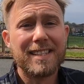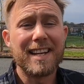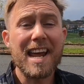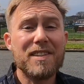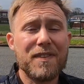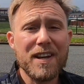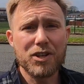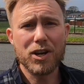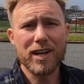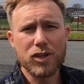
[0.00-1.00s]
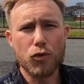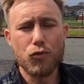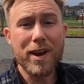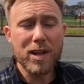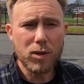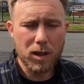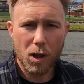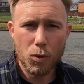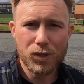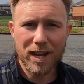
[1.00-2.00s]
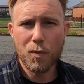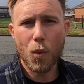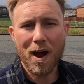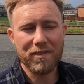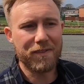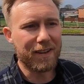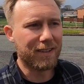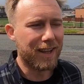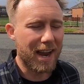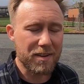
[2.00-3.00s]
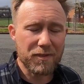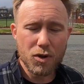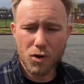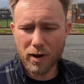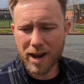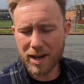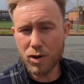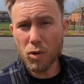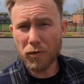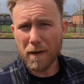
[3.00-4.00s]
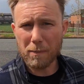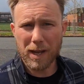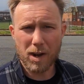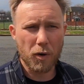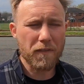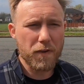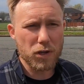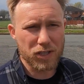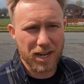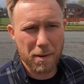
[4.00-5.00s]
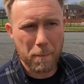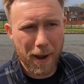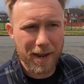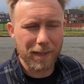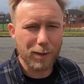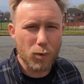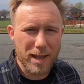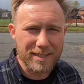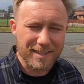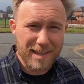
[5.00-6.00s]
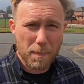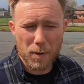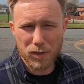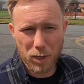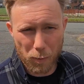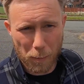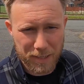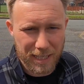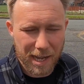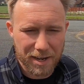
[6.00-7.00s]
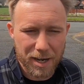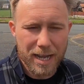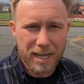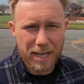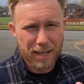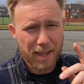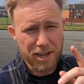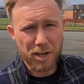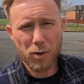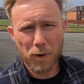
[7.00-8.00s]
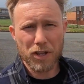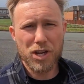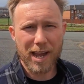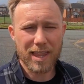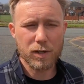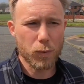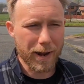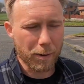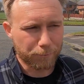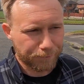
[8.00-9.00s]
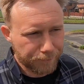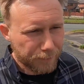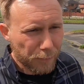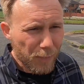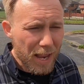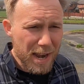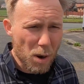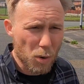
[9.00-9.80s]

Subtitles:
Today's feature is on Regal Close in Whitefield, and if you're a young family or a first-time buyer looking to step onto the property ladder, then you're going to want to check this one out. Now,